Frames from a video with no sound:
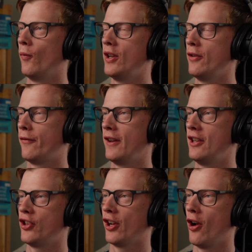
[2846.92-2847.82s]
when you're
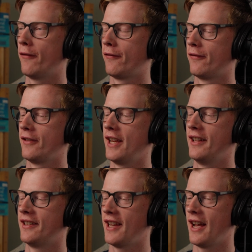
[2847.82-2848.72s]
finishing off
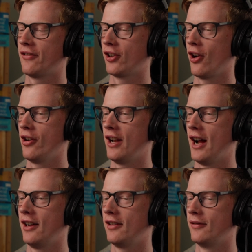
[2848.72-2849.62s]
in South
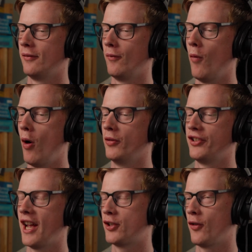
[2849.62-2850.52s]
Dakota, what was
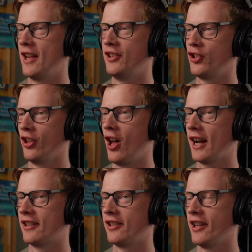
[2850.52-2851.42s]
that transition
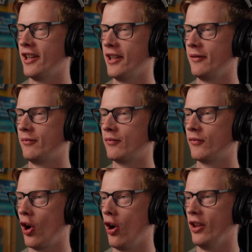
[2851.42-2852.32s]
like to
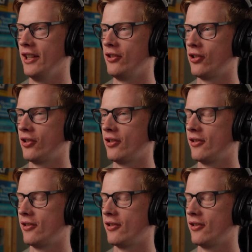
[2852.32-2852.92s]
college?